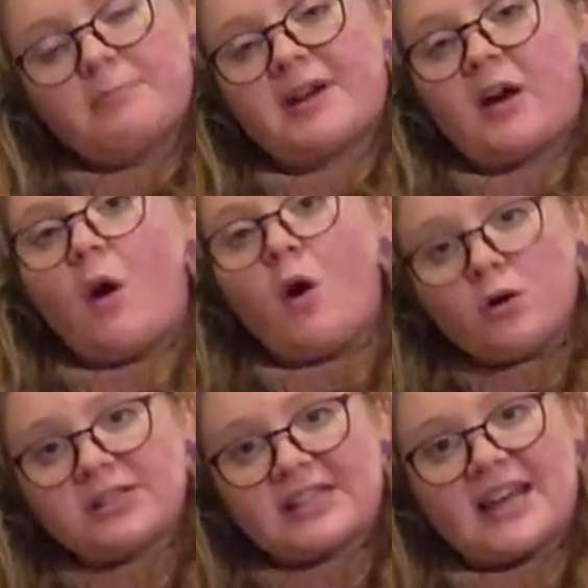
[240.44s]
But our
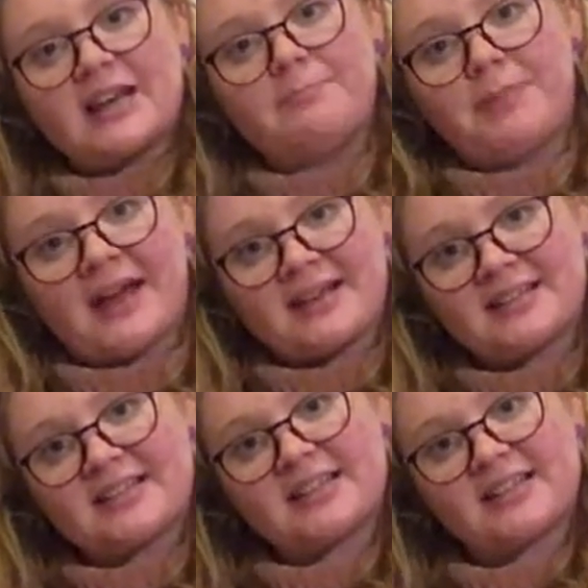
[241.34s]
alternated
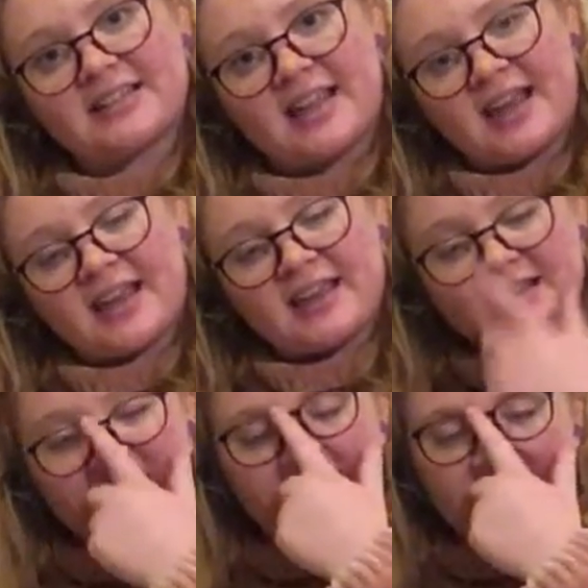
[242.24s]
bass snare
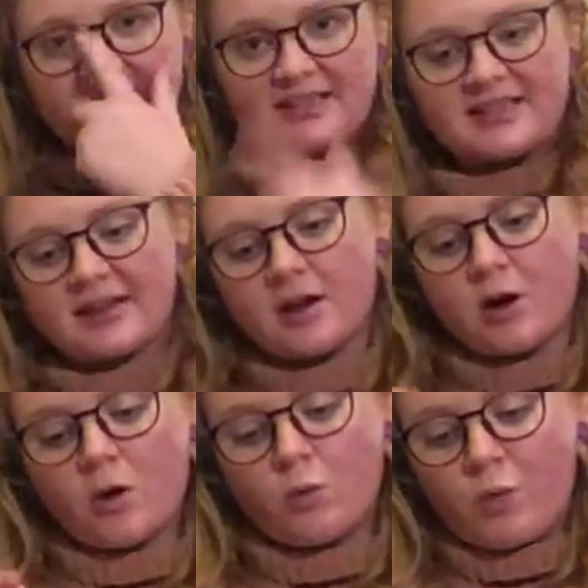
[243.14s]
is
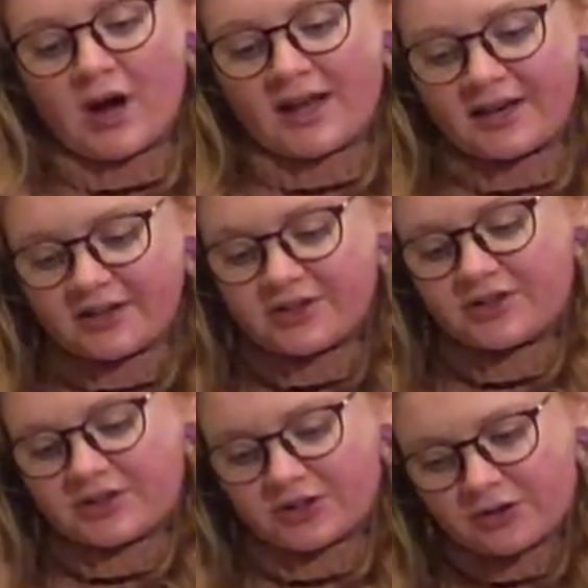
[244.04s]
1,
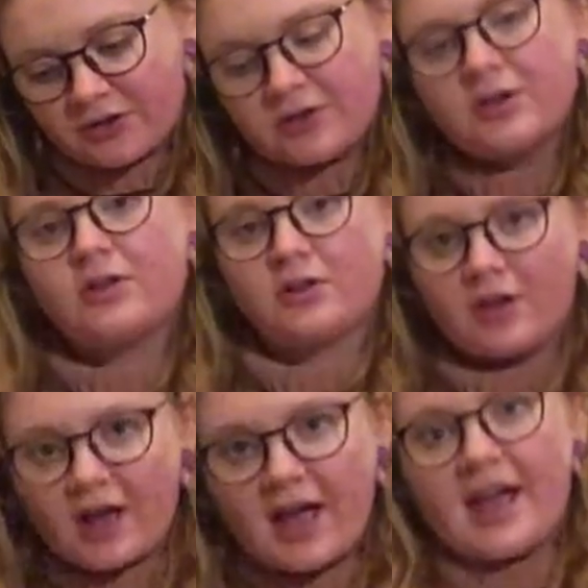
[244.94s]
2
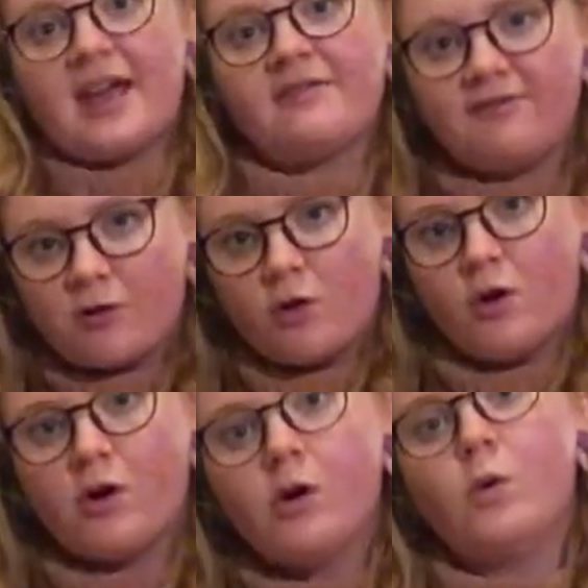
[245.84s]
and
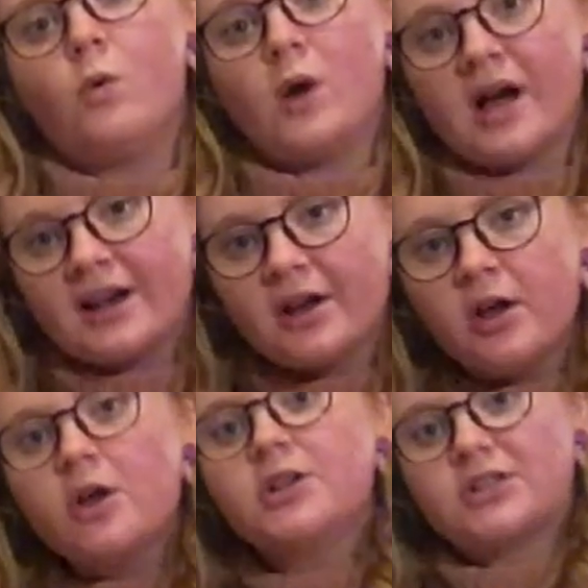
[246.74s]
4. 1,
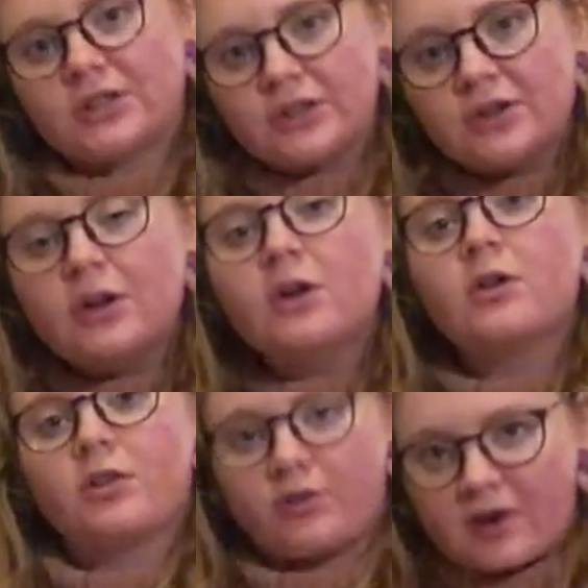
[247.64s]
2,
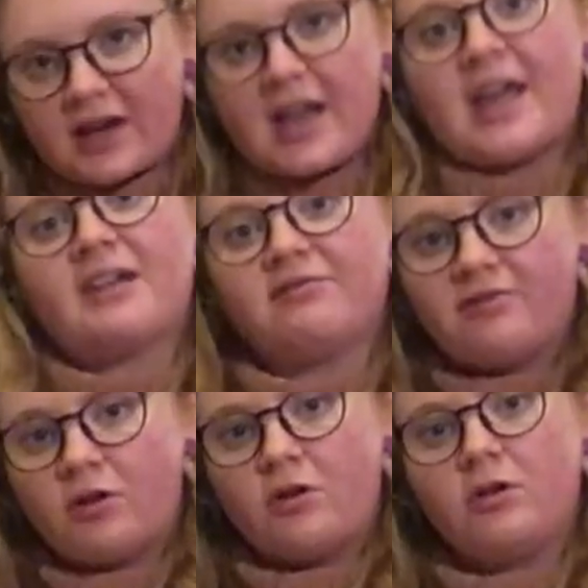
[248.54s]
3 and 4.